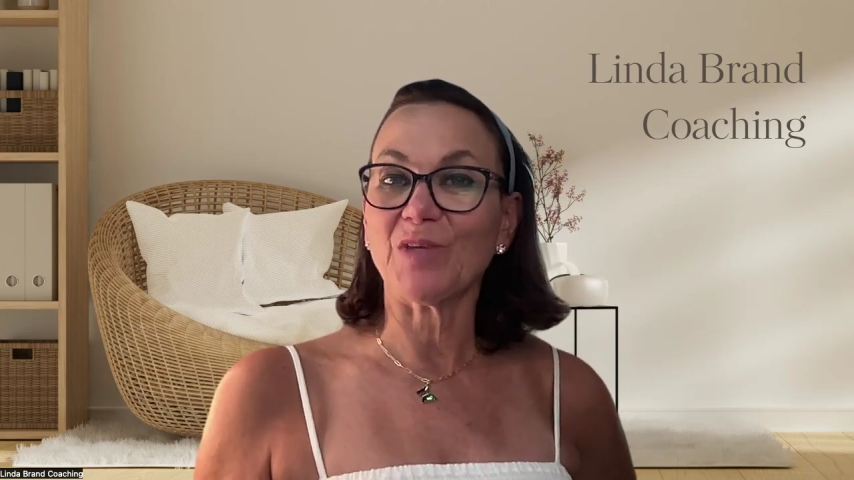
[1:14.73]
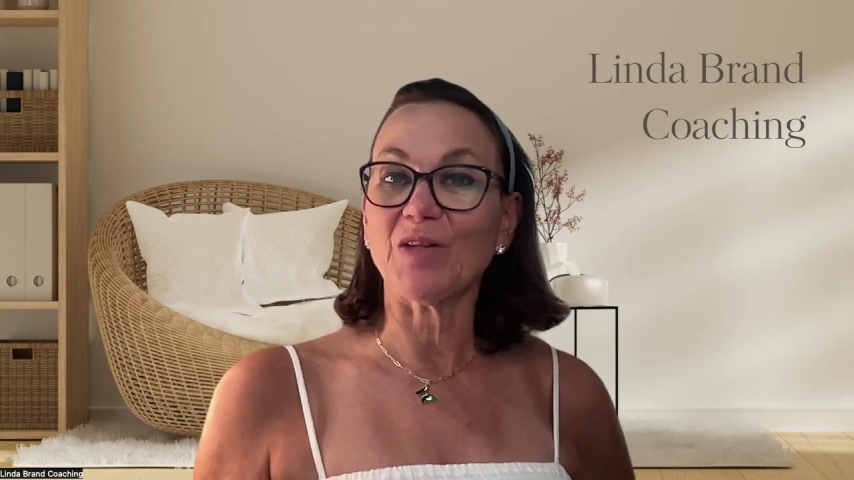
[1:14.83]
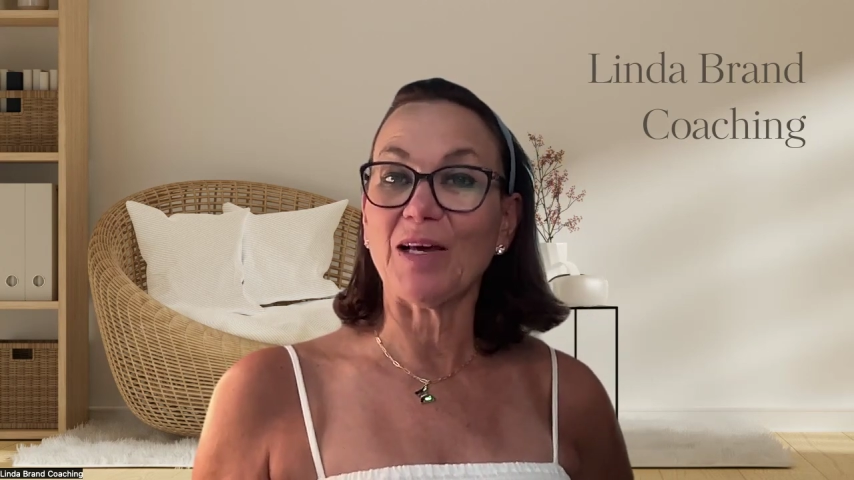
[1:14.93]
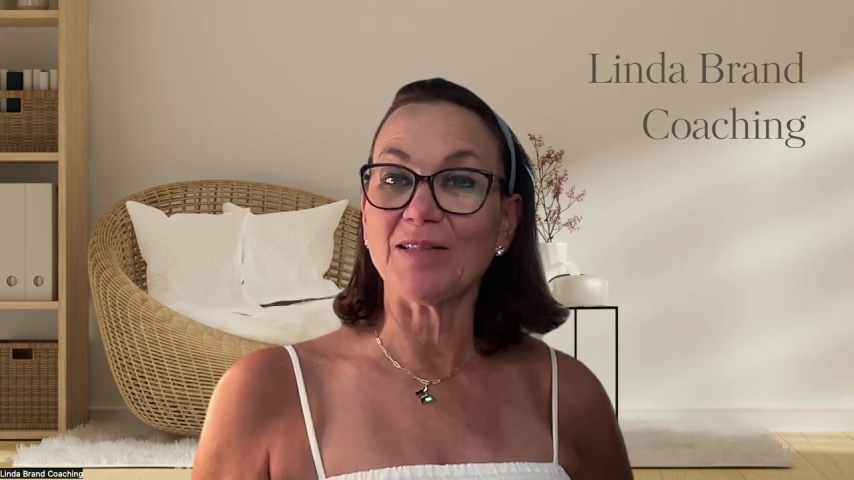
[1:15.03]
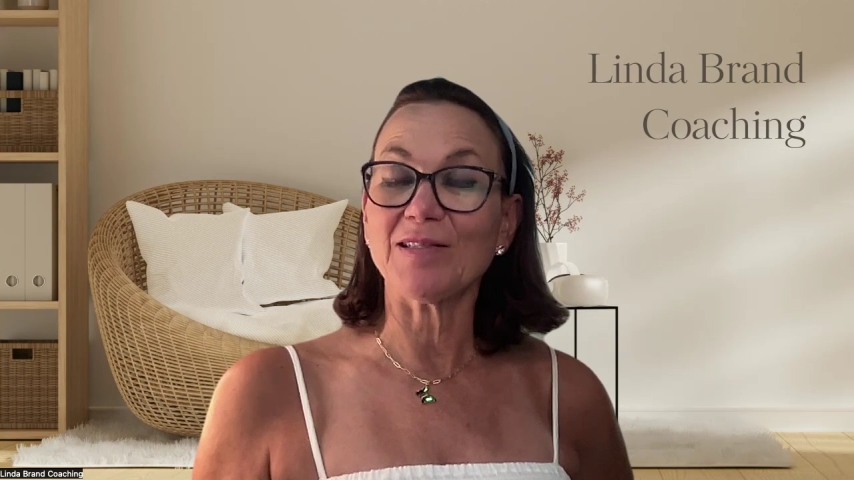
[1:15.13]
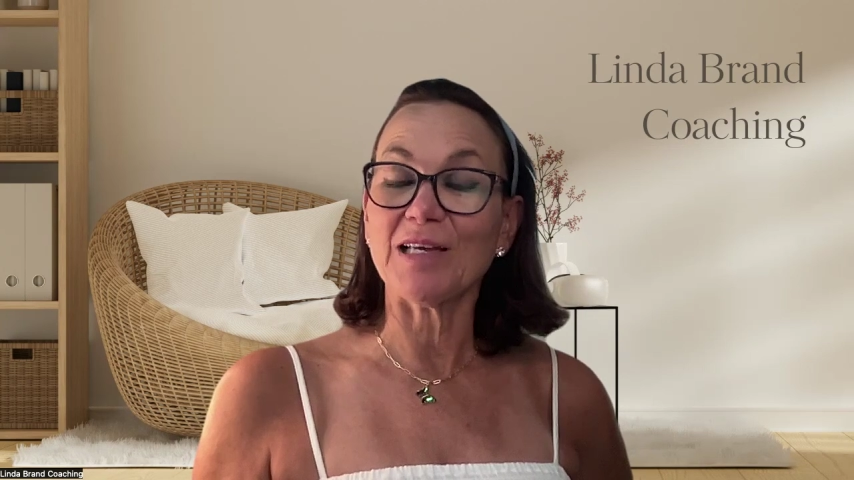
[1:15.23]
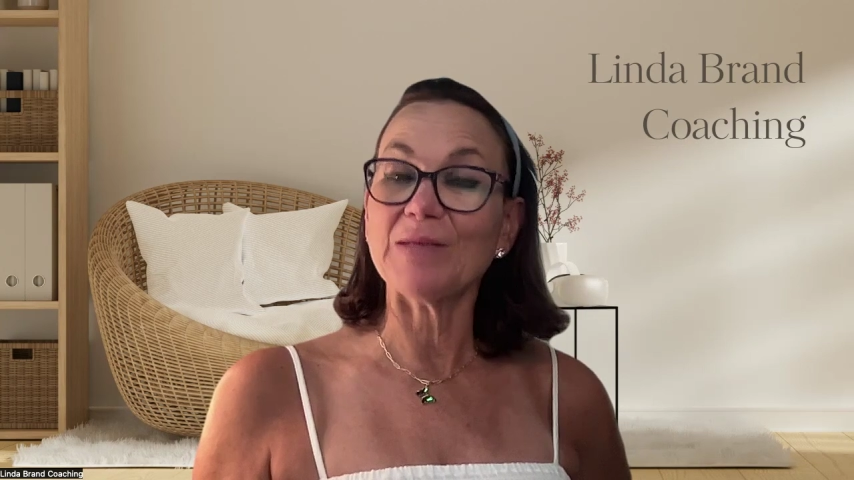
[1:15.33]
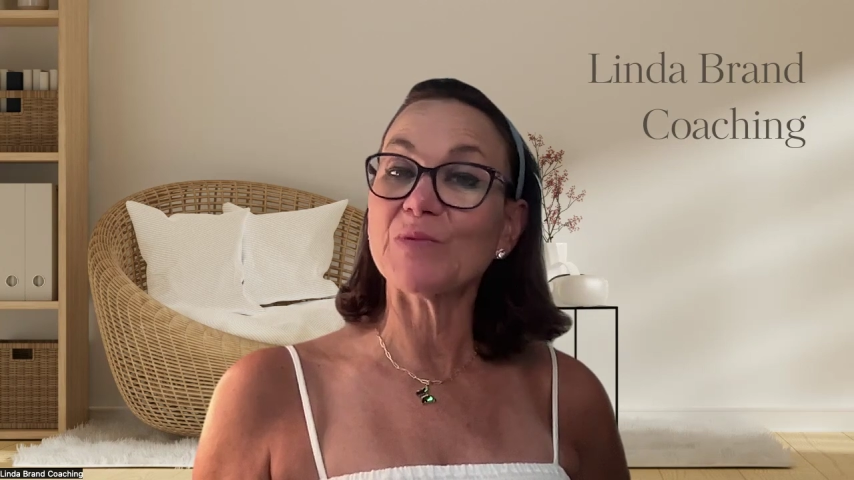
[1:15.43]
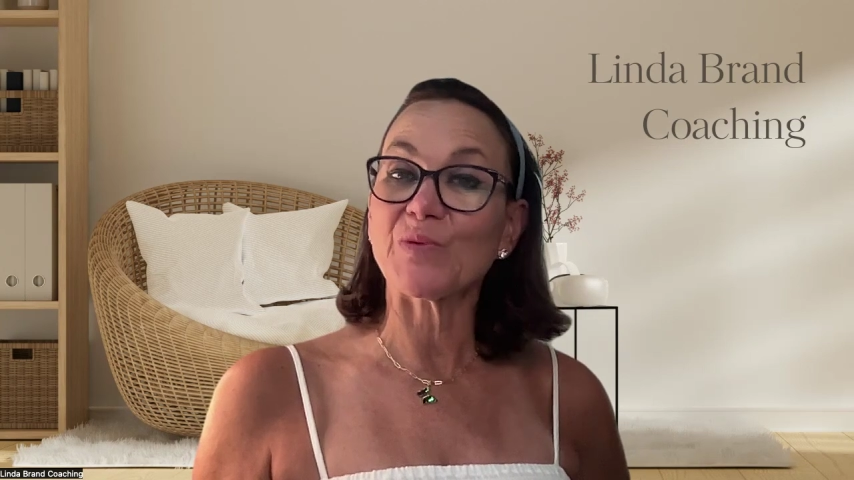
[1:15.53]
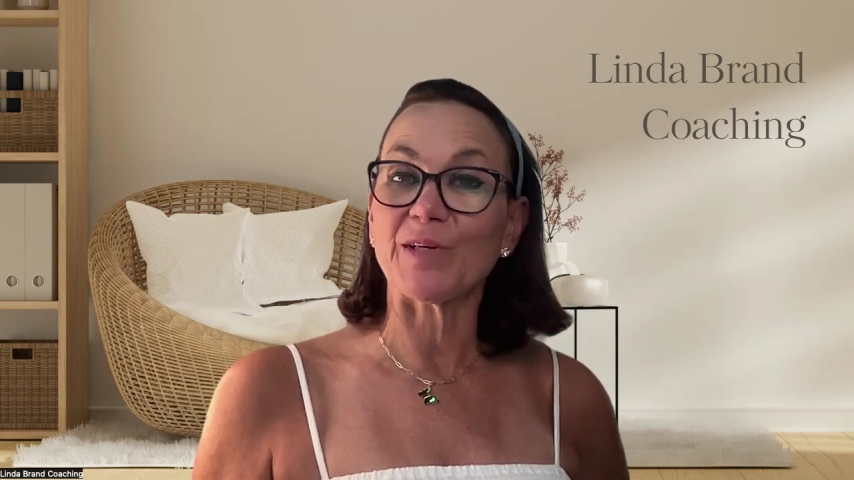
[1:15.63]
A lot of
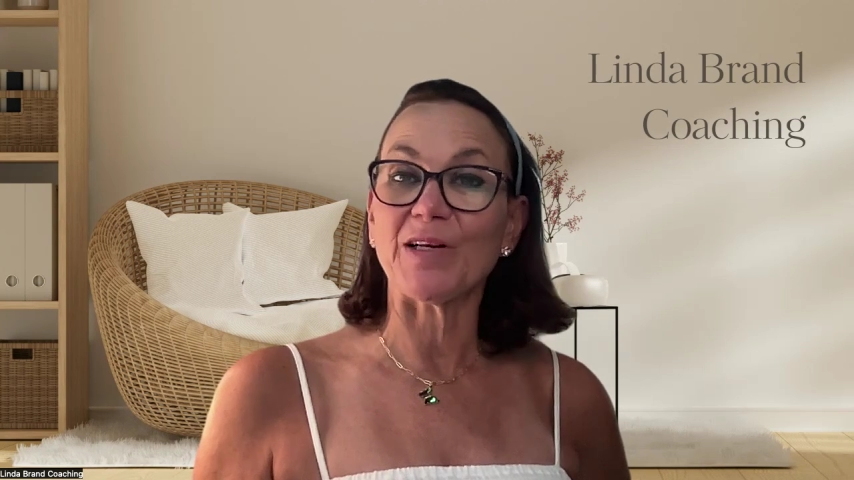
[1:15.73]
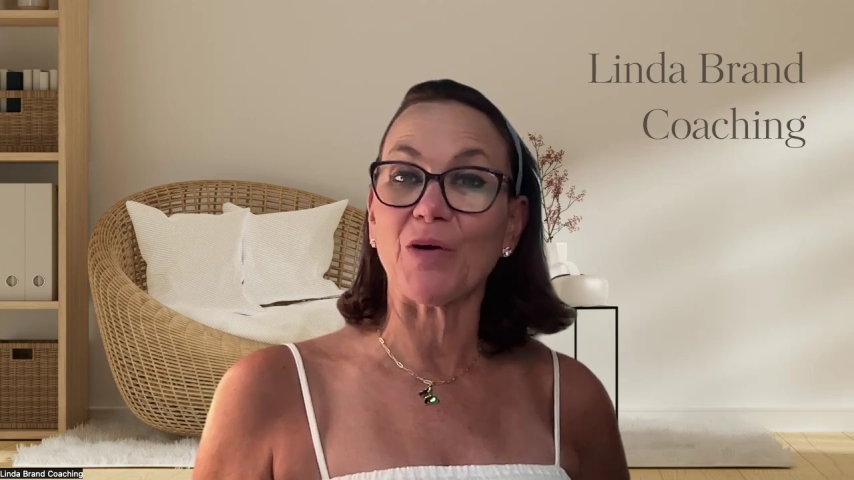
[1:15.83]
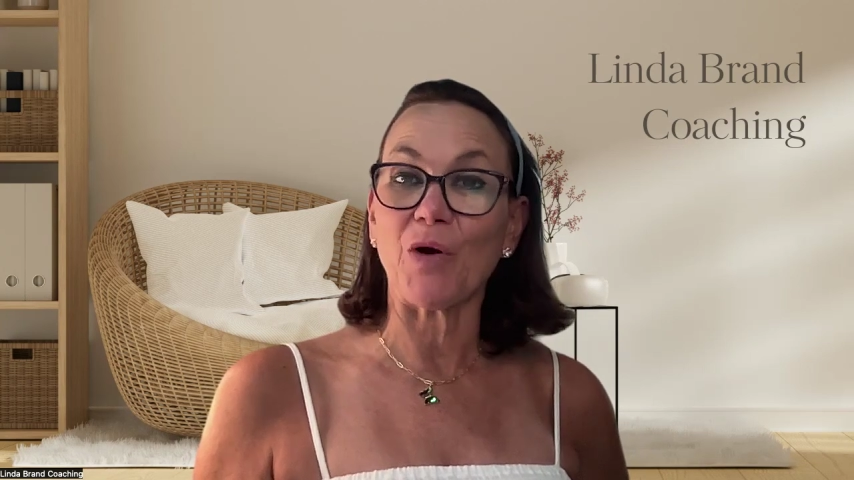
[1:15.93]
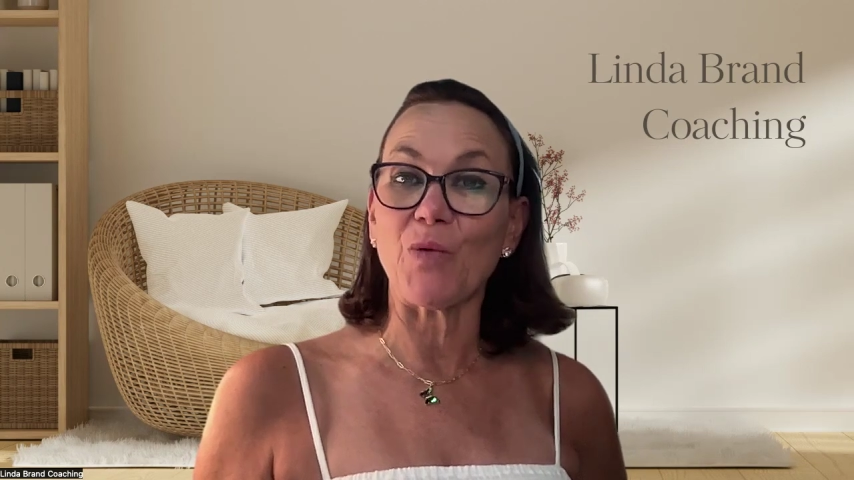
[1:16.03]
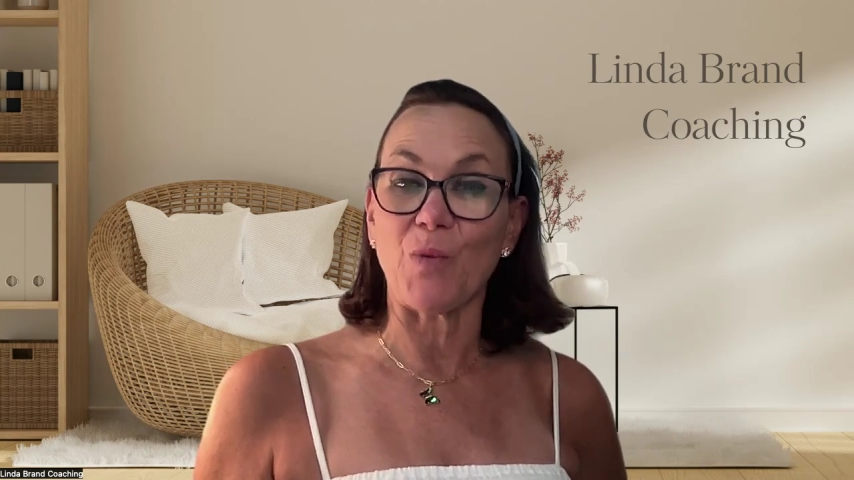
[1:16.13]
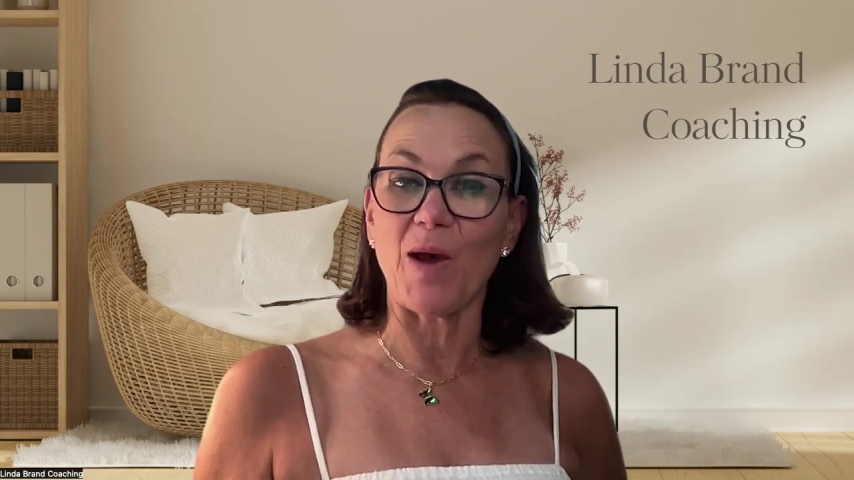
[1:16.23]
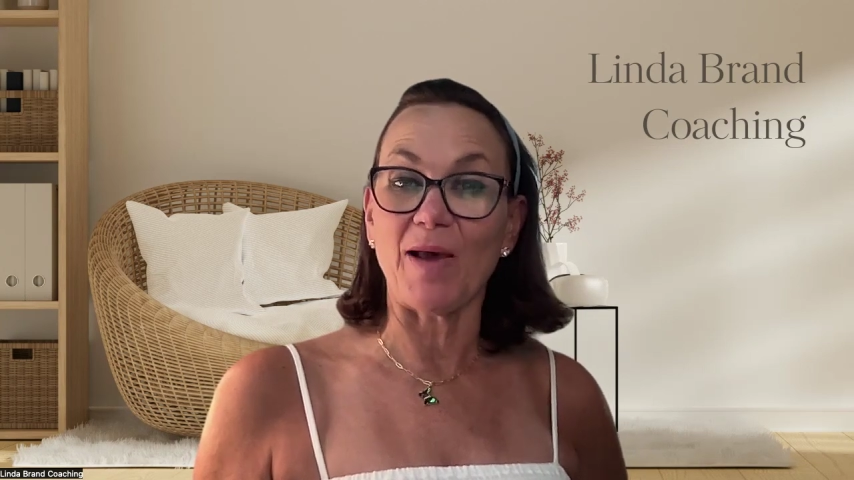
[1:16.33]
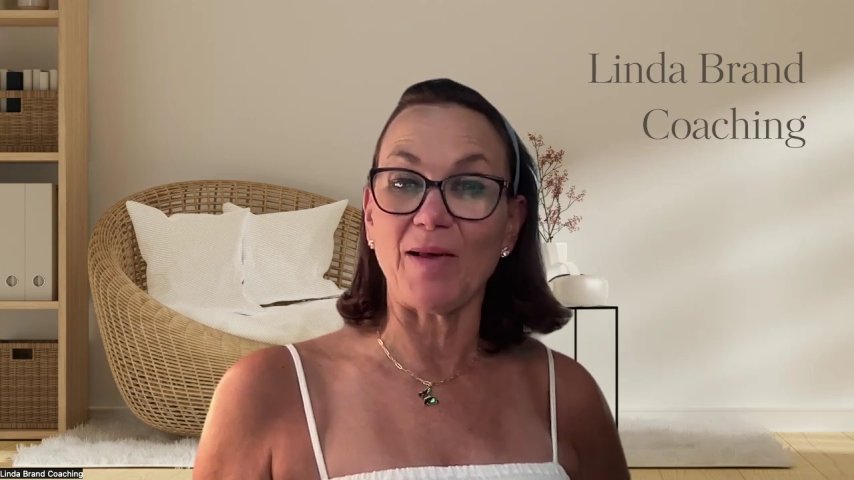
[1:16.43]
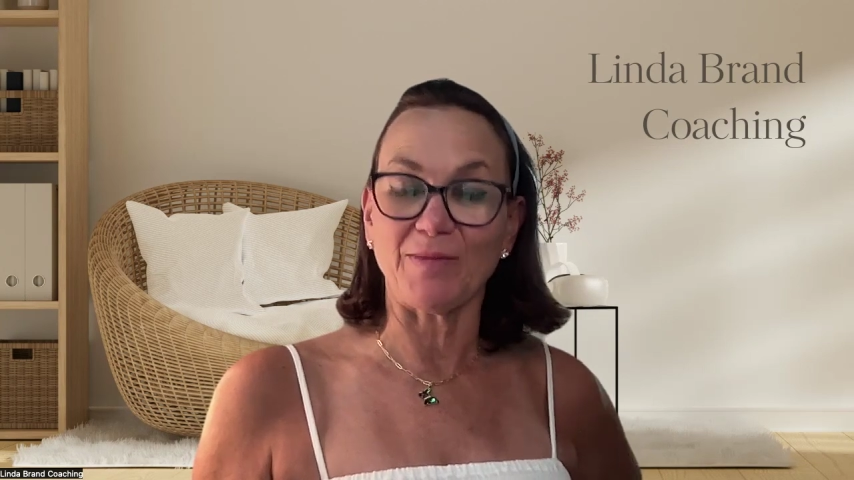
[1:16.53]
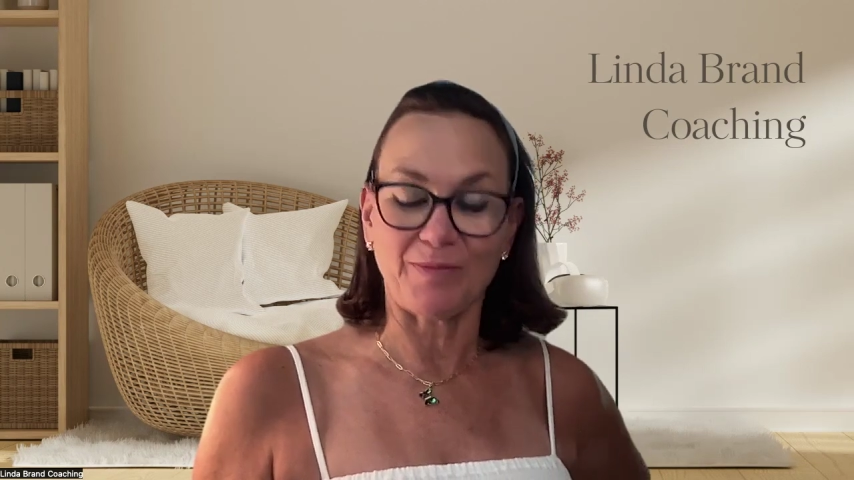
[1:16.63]
times we're in our own
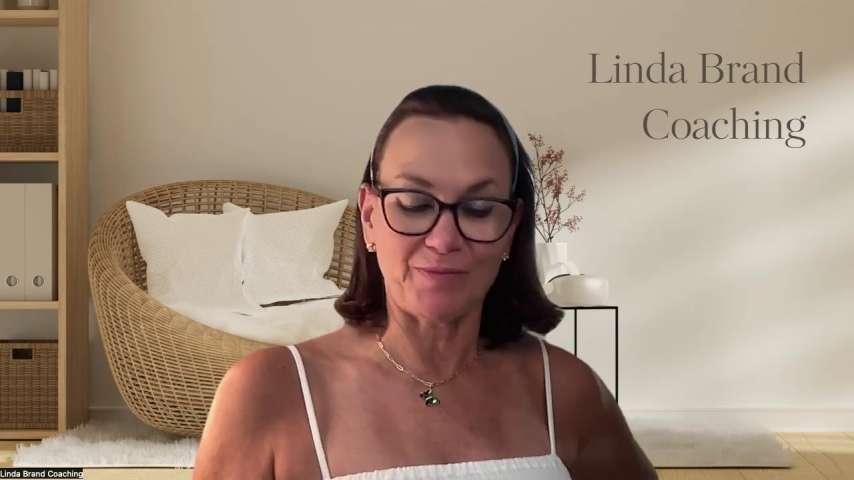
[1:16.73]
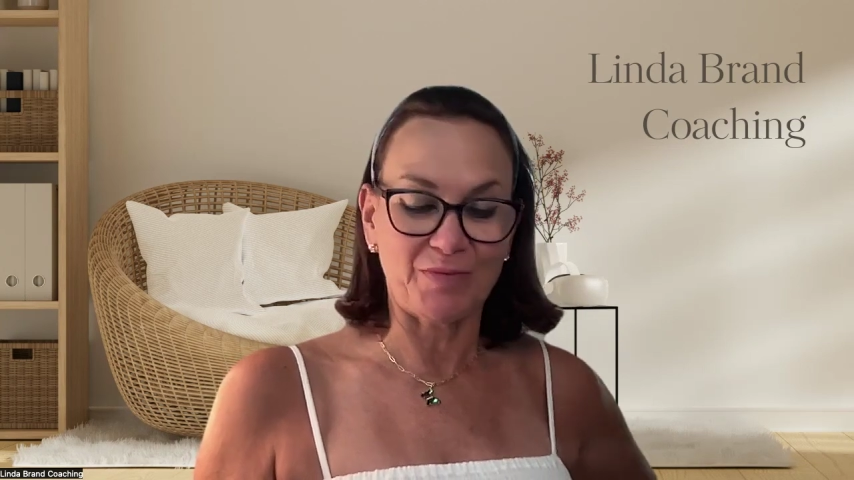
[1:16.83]
way,